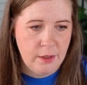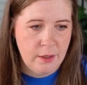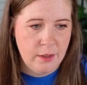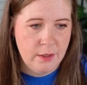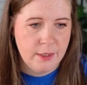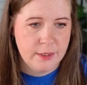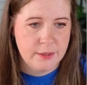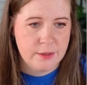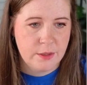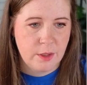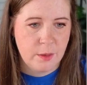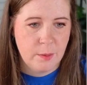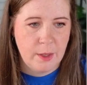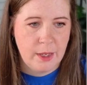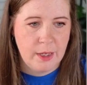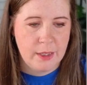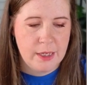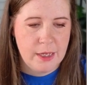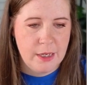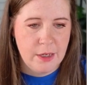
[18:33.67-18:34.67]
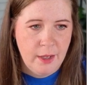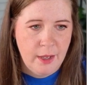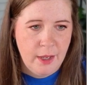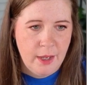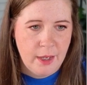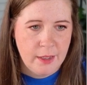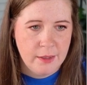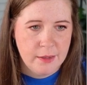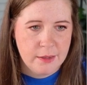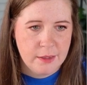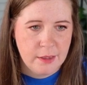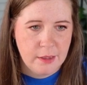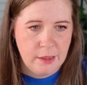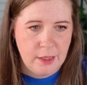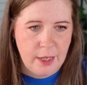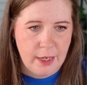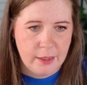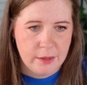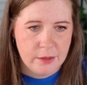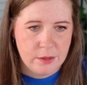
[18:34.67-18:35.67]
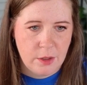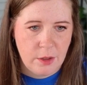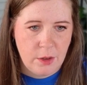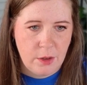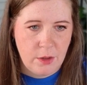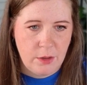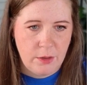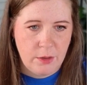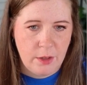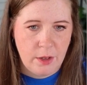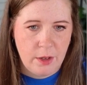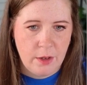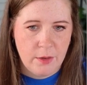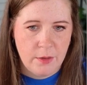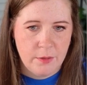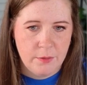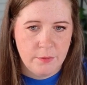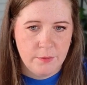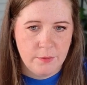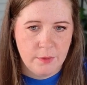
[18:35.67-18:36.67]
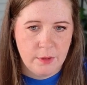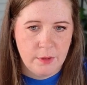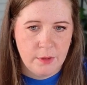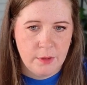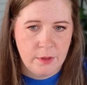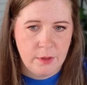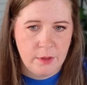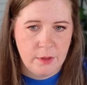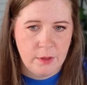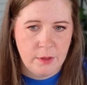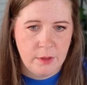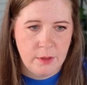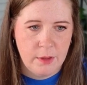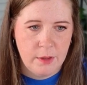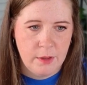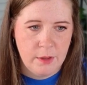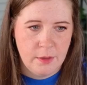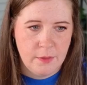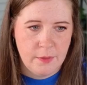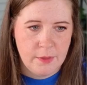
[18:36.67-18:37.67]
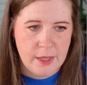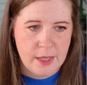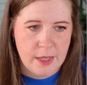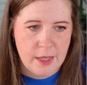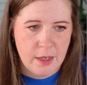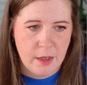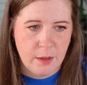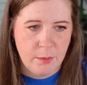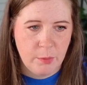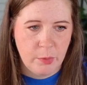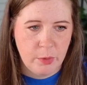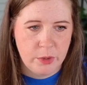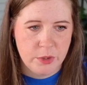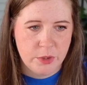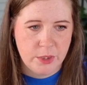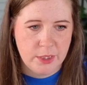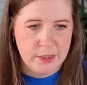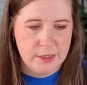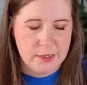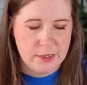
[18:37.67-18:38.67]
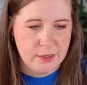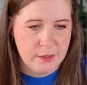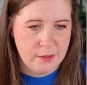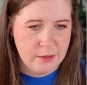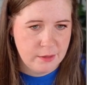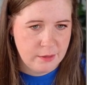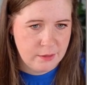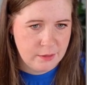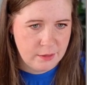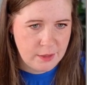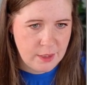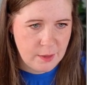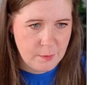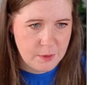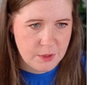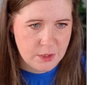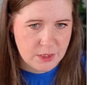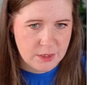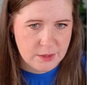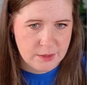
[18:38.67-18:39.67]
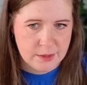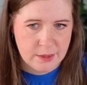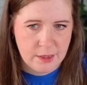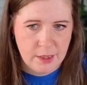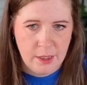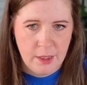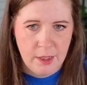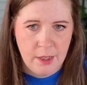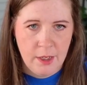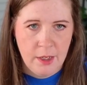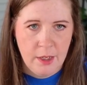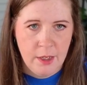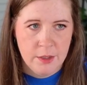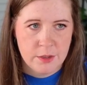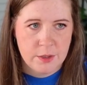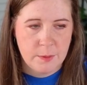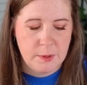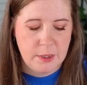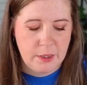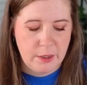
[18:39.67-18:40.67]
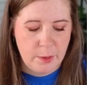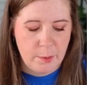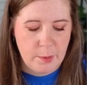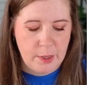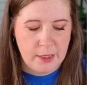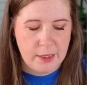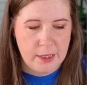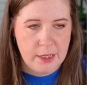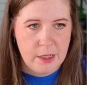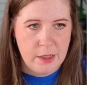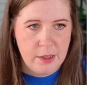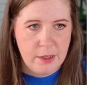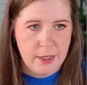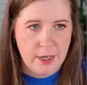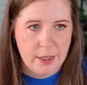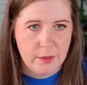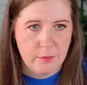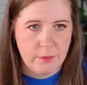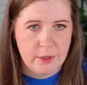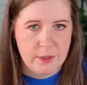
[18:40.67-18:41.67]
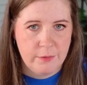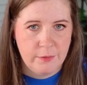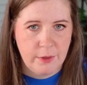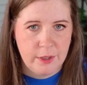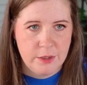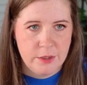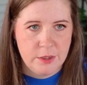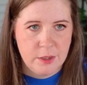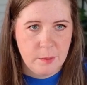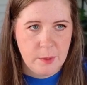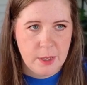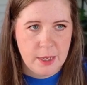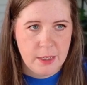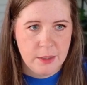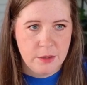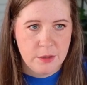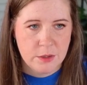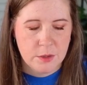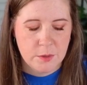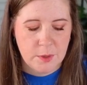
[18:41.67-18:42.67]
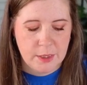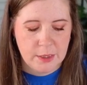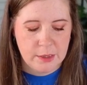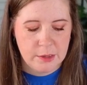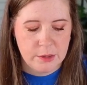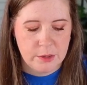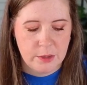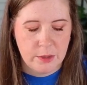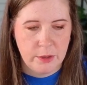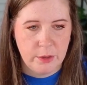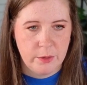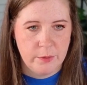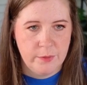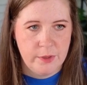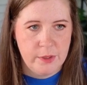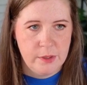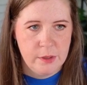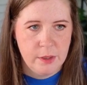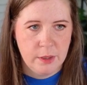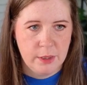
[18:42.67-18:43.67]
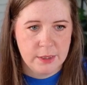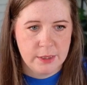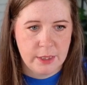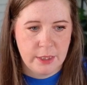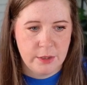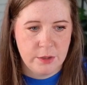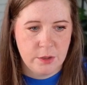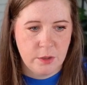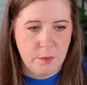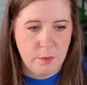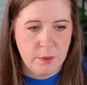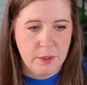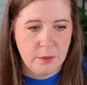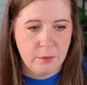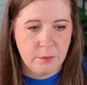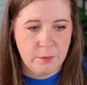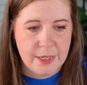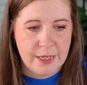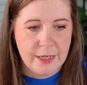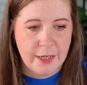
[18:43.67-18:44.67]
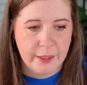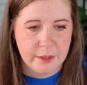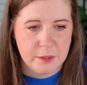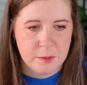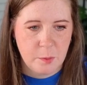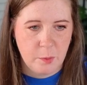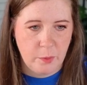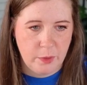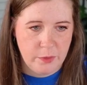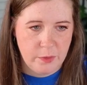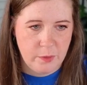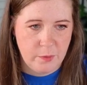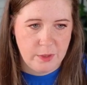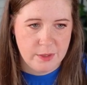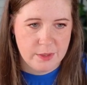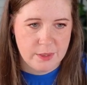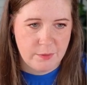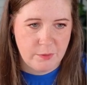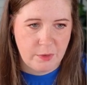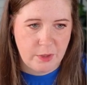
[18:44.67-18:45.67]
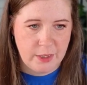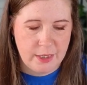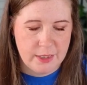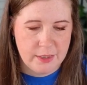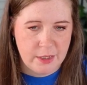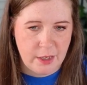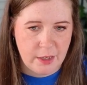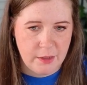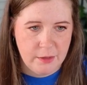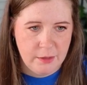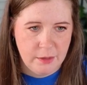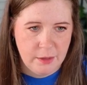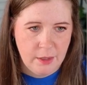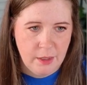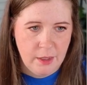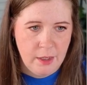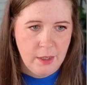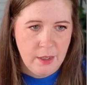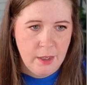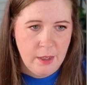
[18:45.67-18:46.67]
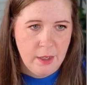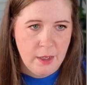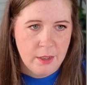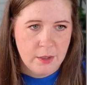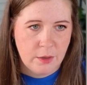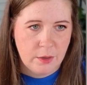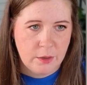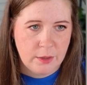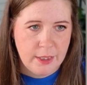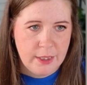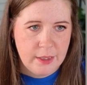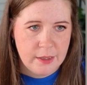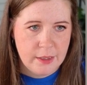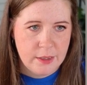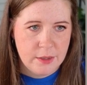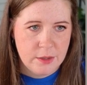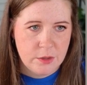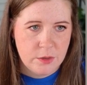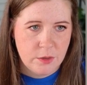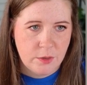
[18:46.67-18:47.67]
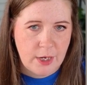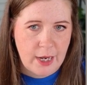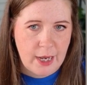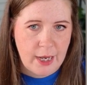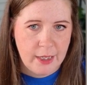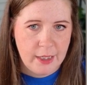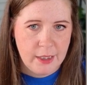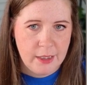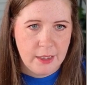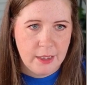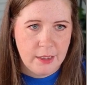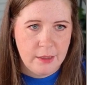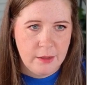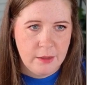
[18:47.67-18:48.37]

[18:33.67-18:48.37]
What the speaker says: let's go back here and select all of the portrait images. So I'm going to go back here and refresh the page so I can start over because I don't want to re-export the ones I've already done. Click this, drag it in.